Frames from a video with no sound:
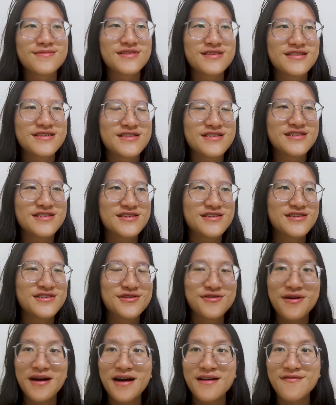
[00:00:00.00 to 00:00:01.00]
It's just
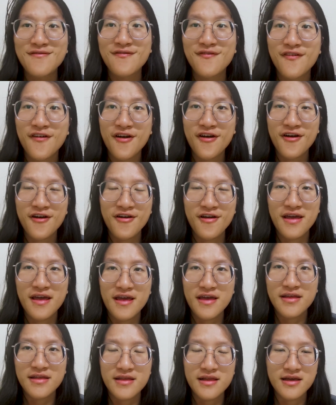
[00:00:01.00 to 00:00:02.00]
so unfair,
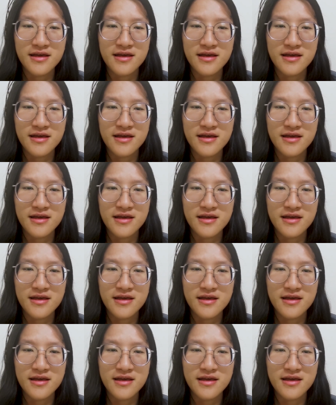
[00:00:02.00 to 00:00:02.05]
and